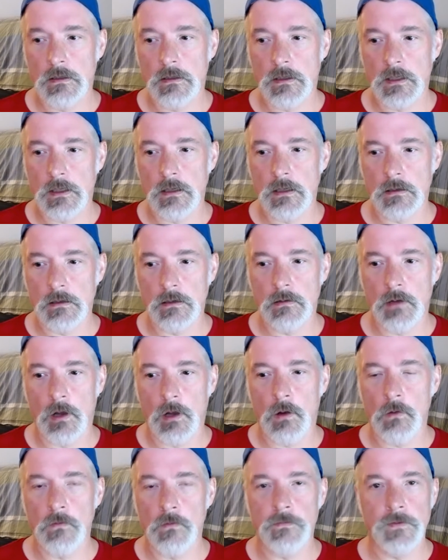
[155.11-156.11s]
I don't know,
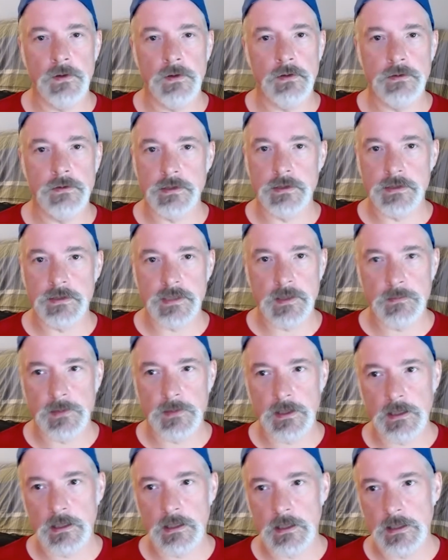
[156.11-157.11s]
Whole Foods or
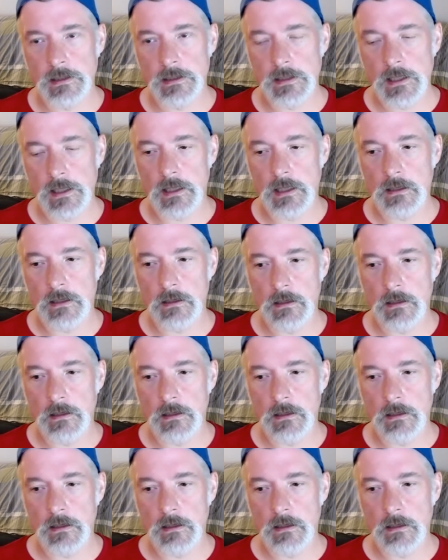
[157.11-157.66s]
something like that.